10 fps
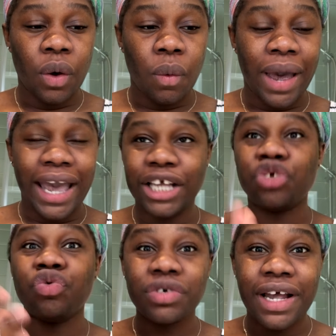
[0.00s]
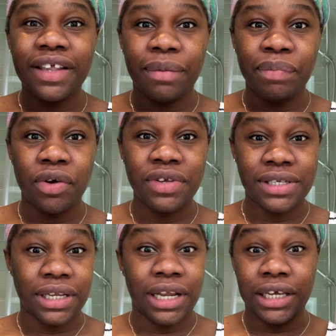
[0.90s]
where it draws out the impurities
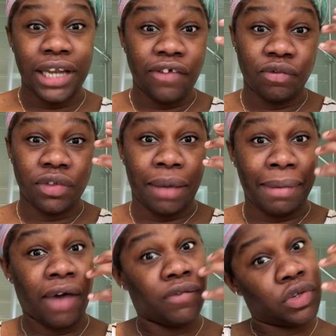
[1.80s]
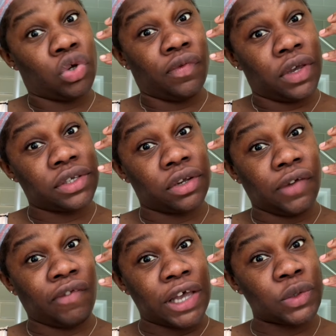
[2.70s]
and then you're left with like Mount Vesuvius on your
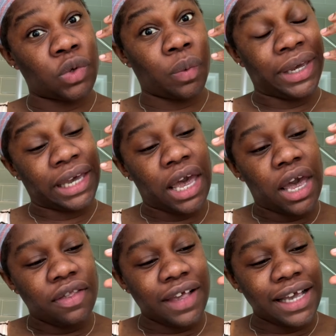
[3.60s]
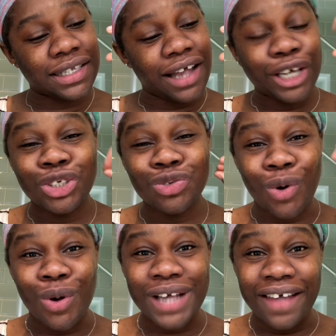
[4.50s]
face for a week. This like
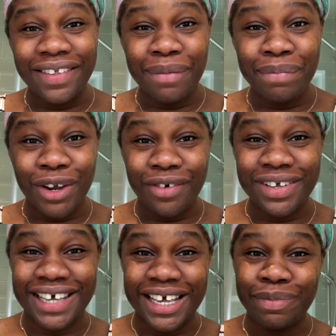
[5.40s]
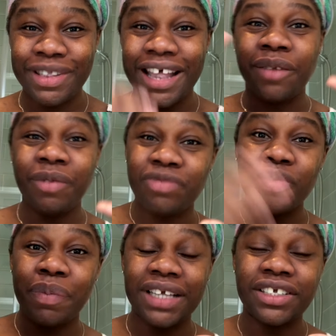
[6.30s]
draws out the impurities, but then with
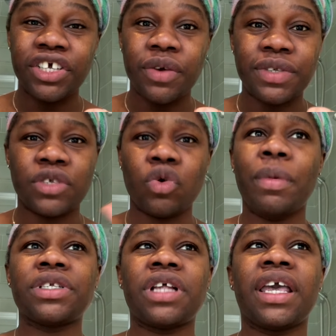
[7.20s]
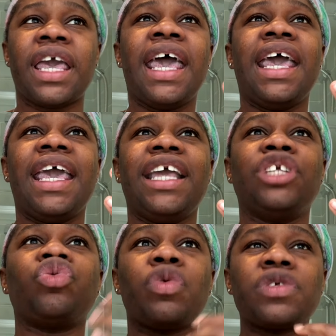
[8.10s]
repeated use, it's almost like it
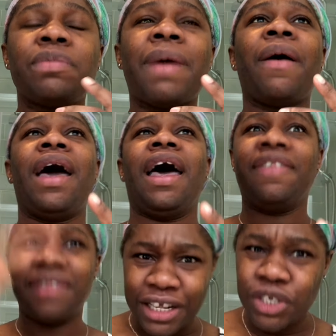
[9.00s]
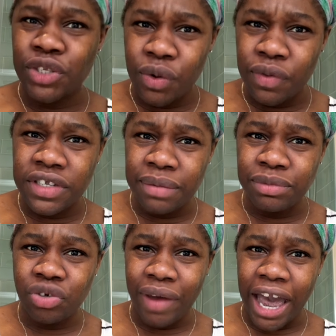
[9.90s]
draws them out and then soothes them
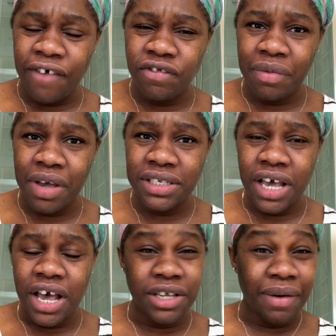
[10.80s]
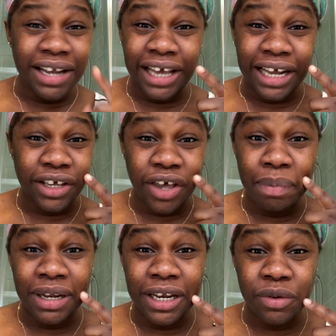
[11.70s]
straight afterwards. So I only had a
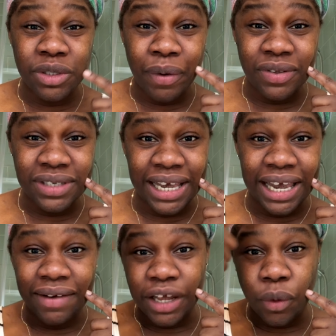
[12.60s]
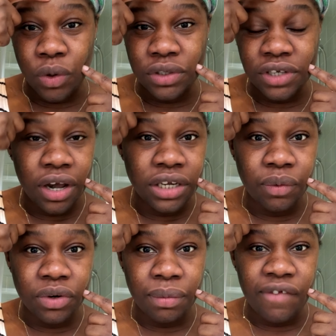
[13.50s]
couple of little spots here and like one tiny
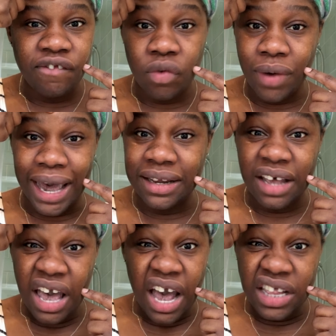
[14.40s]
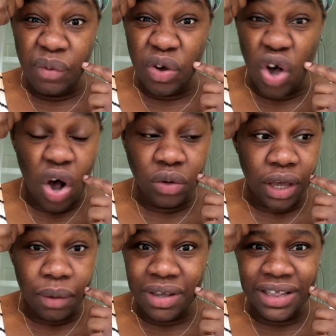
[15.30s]
one on my forehead, and they were gone
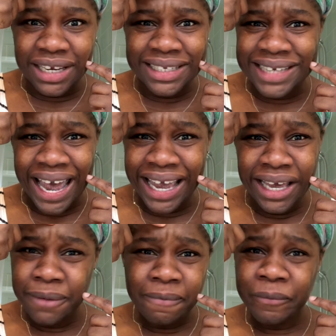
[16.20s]
like within a day.